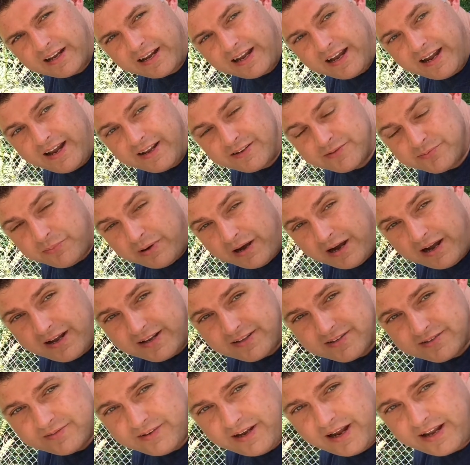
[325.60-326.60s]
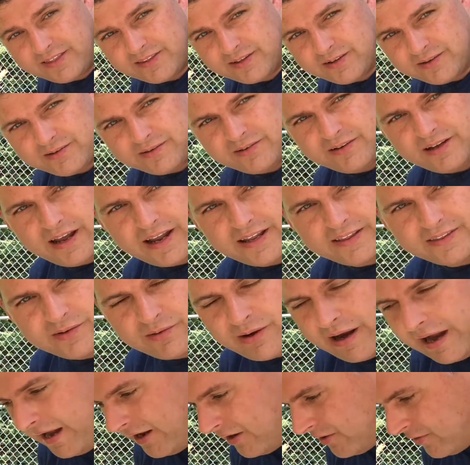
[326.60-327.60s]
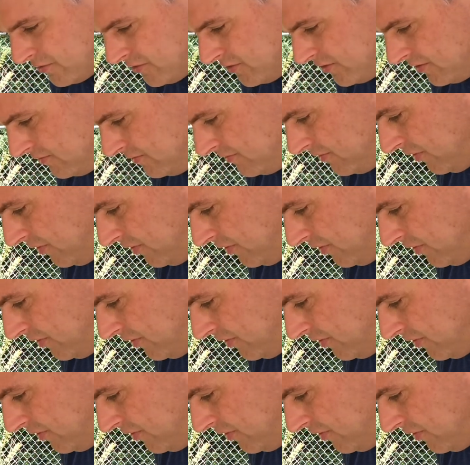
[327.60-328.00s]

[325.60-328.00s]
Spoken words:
I guess, mice ate their antlers